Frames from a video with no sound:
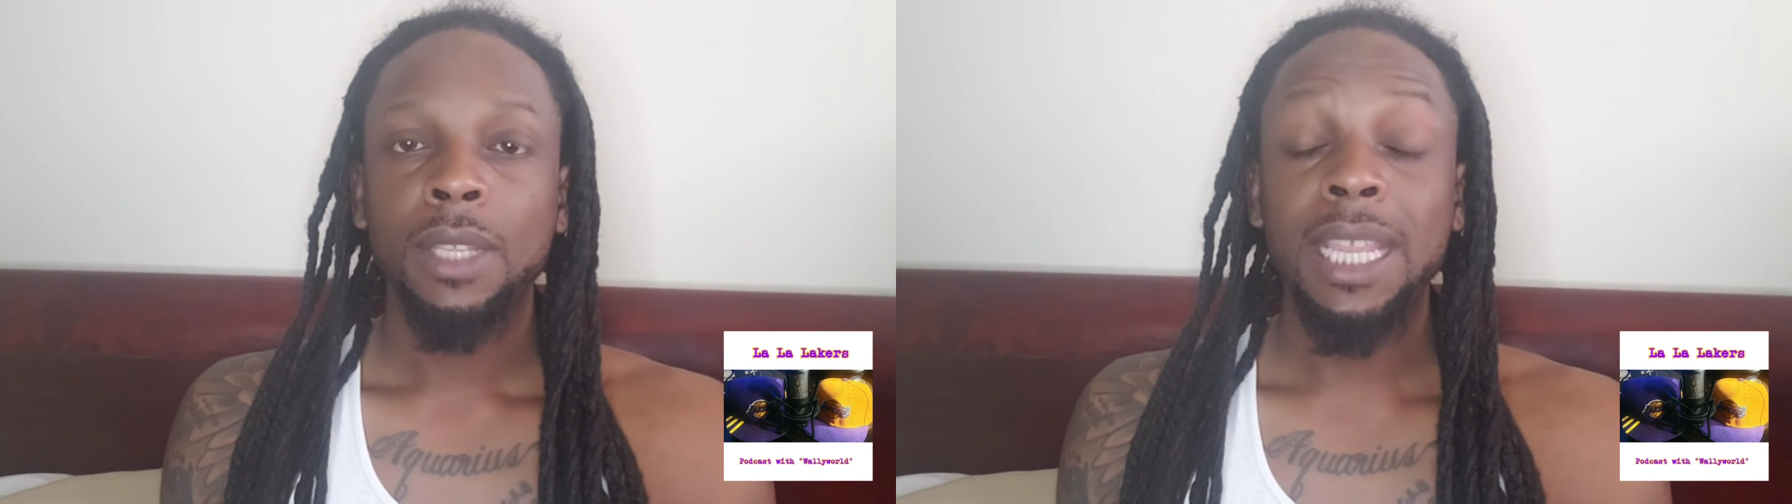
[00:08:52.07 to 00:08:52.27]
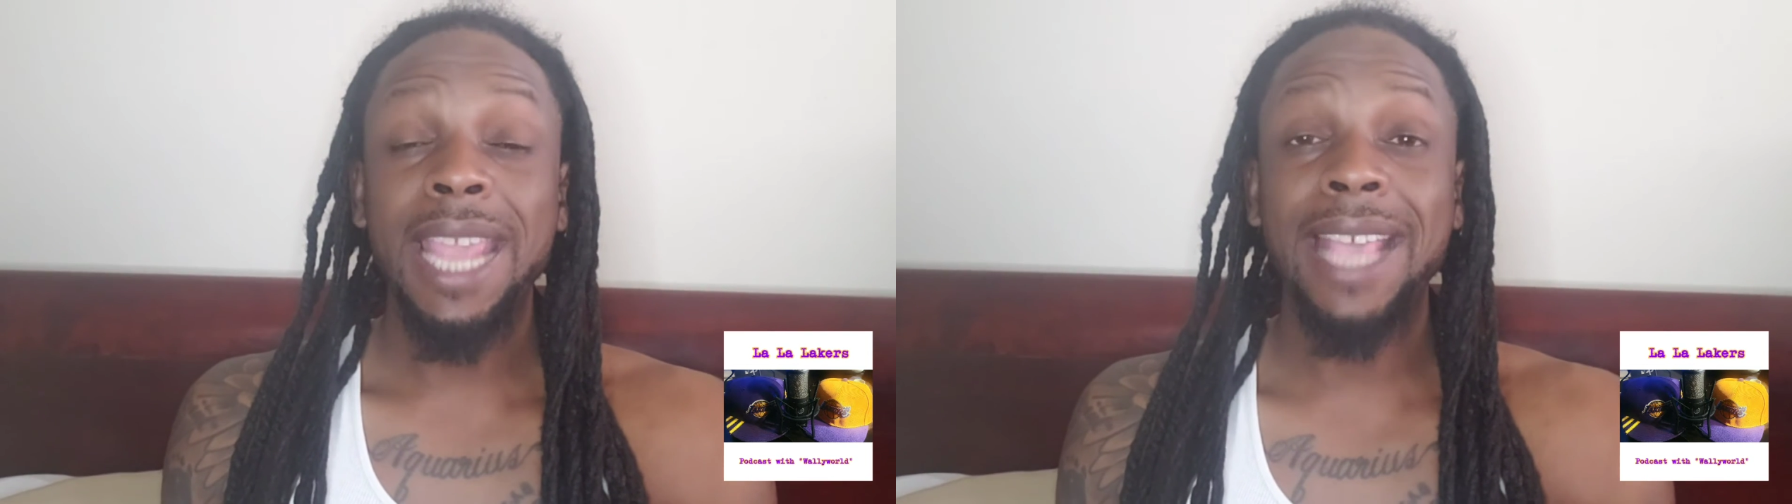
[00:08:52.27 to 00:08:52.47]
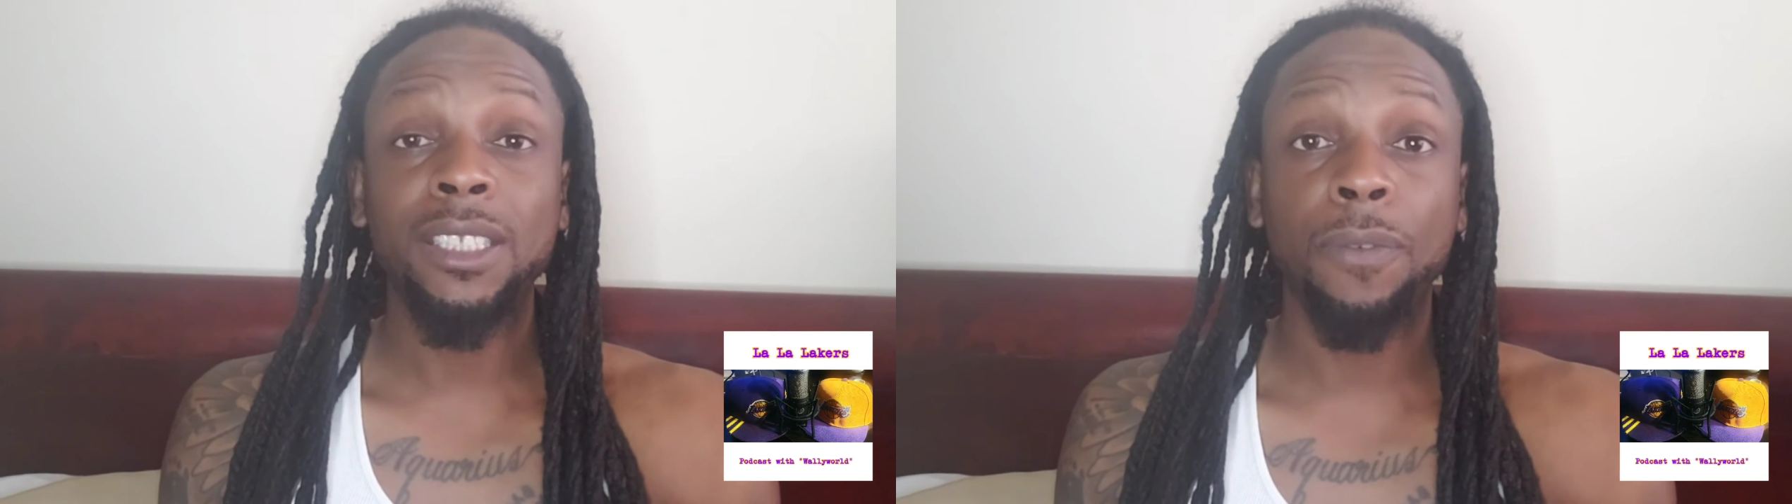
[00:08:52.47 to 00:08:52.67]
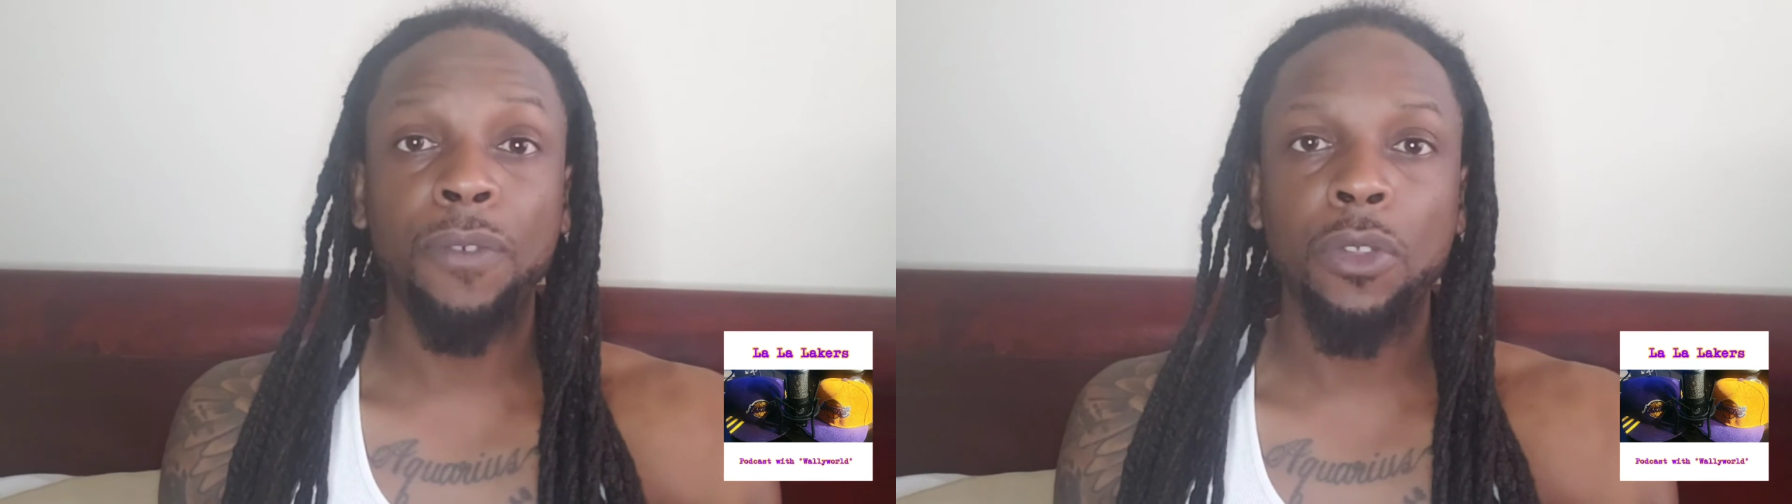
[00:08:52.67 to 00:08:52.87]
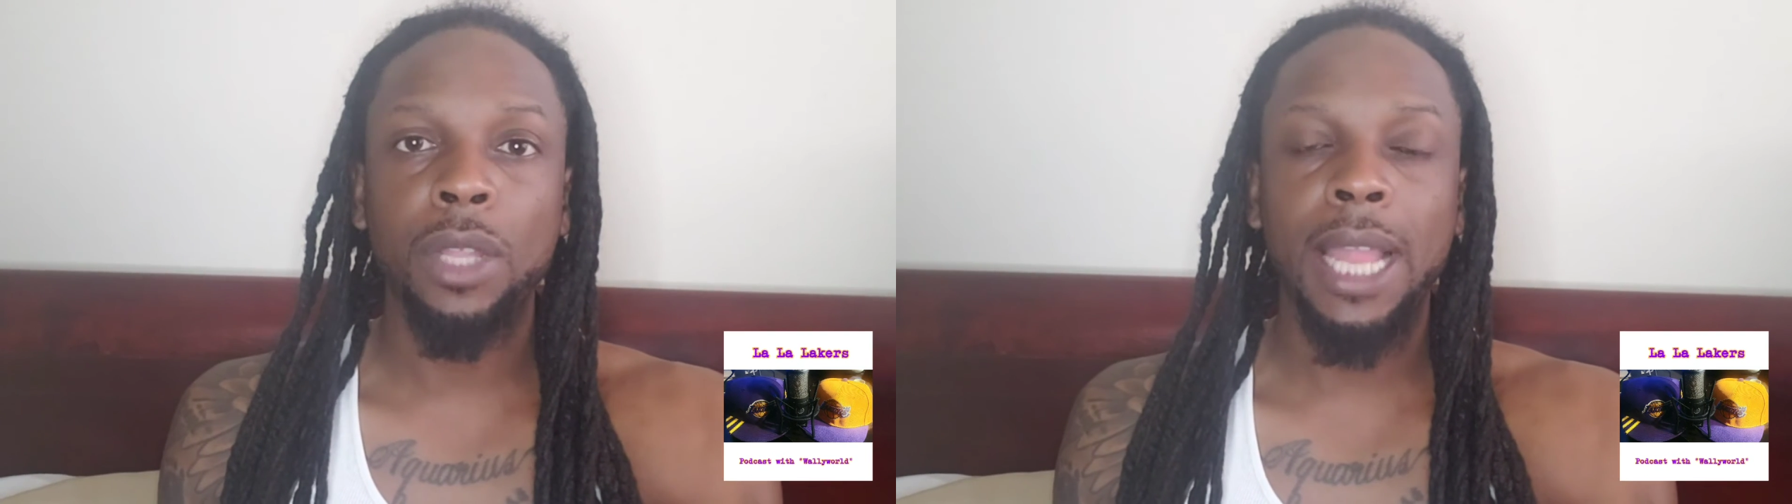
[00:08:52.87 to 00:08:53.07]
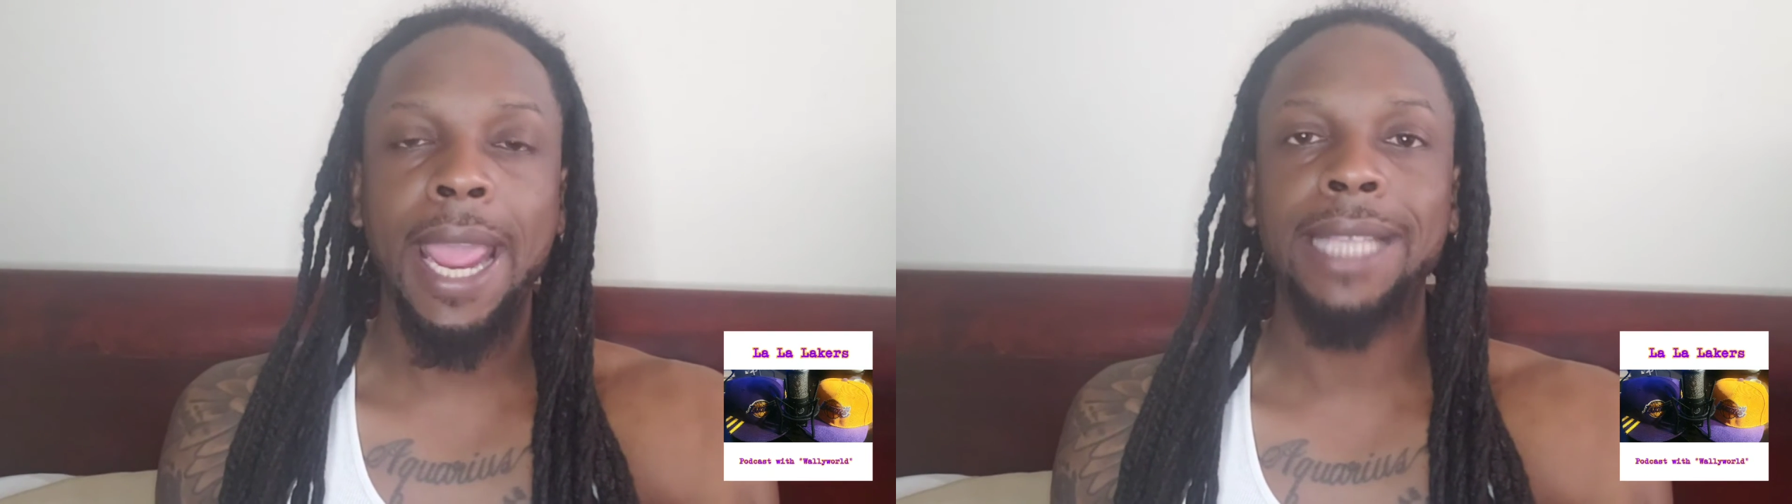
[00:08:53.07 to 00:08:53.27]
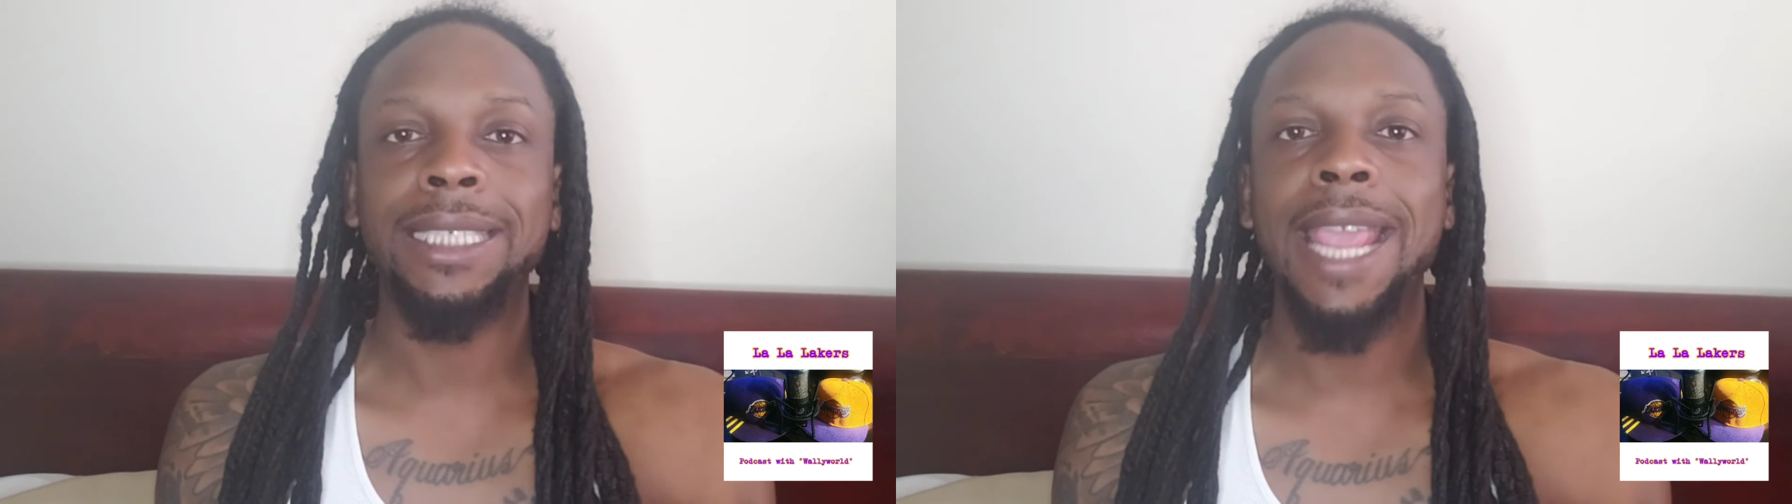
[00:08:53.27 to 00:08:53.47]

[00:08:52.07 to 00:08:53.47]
He has to fill the lanes.